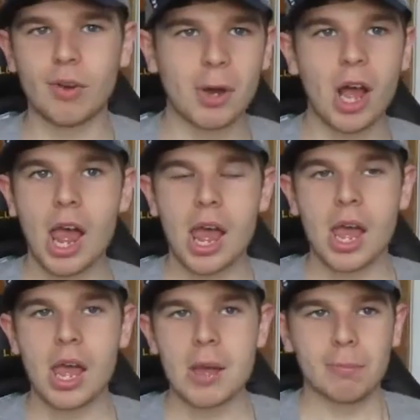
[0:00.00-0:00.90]
But
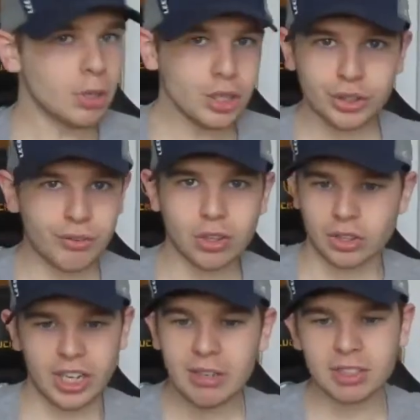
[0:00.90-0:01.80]
most of your
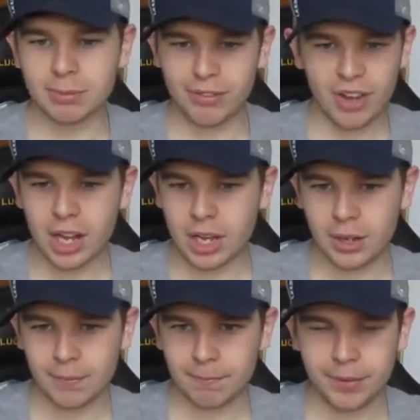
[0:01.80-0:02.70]
team, to be
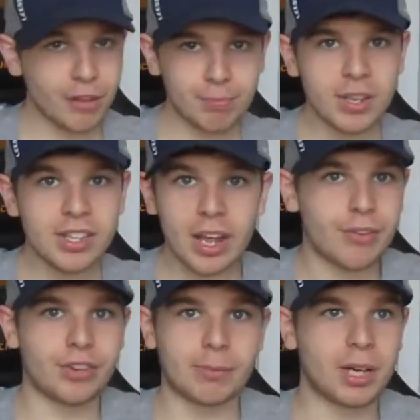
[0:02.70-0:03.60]
fair, they've been there
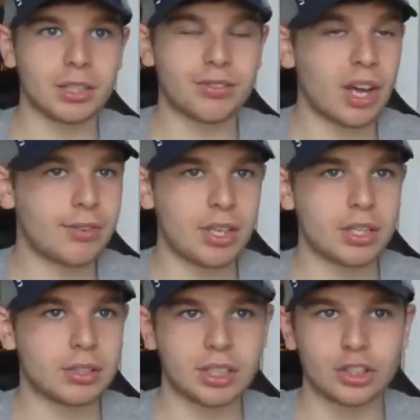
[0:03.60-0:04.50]
for the past 5
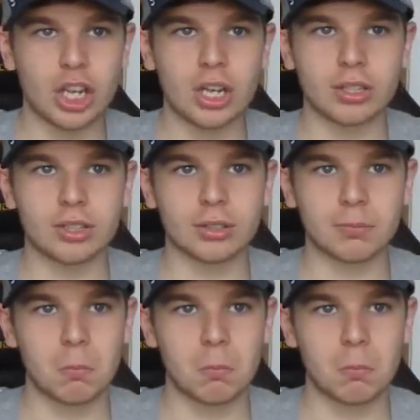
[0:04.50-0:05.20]
years, 6 years.